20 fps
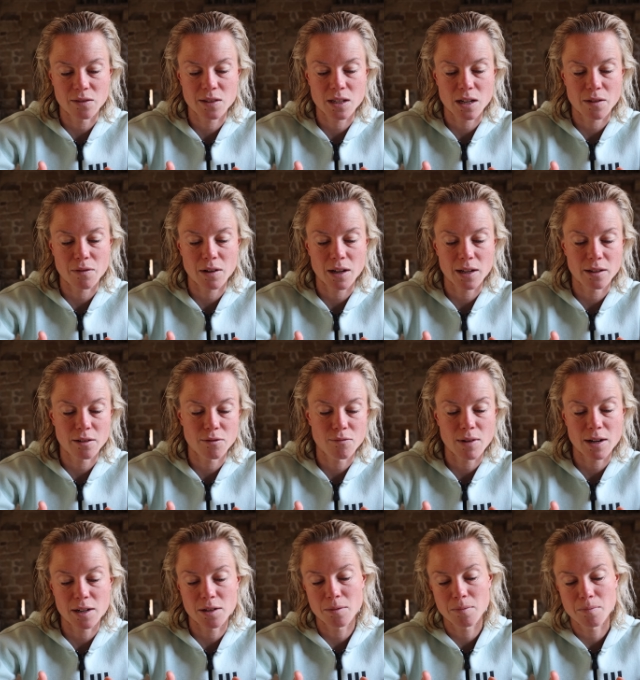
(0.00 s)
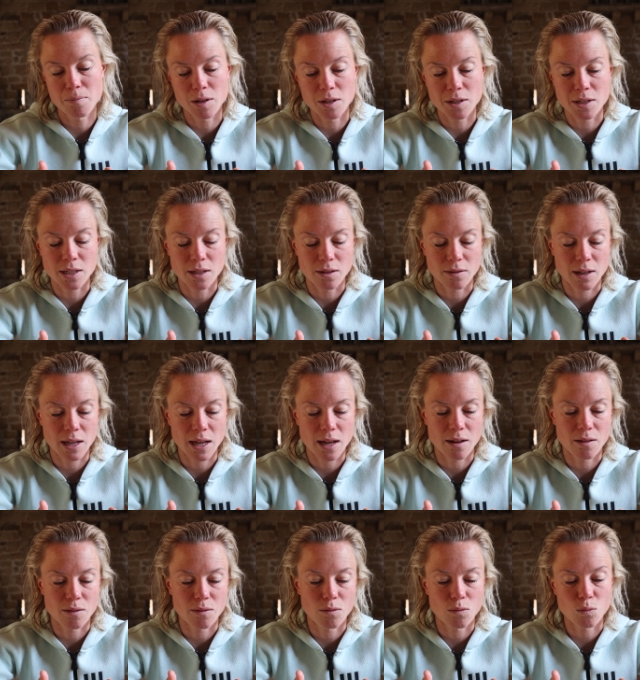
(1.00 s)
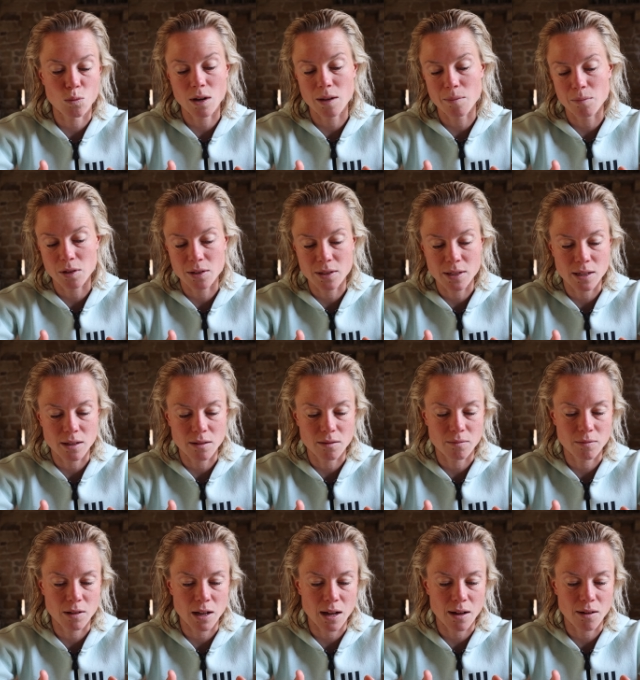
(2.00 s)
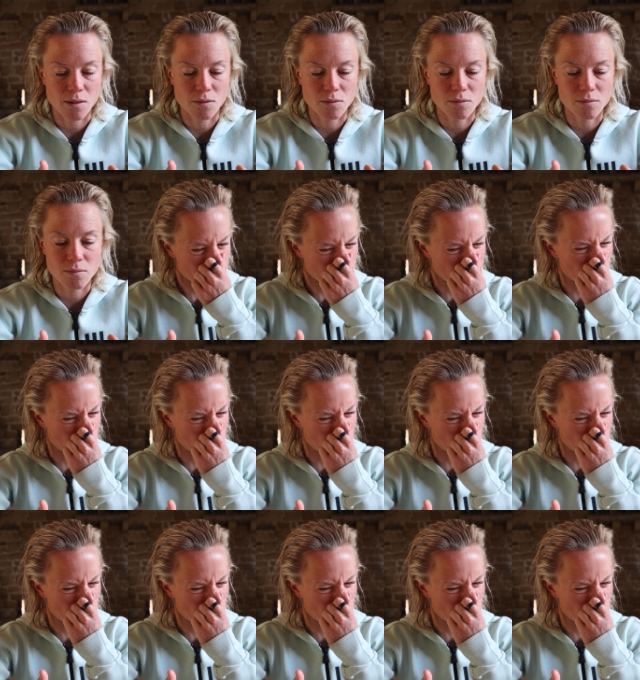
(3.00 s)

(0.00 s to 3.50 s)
stuff like red blood cell count, white blood cell count.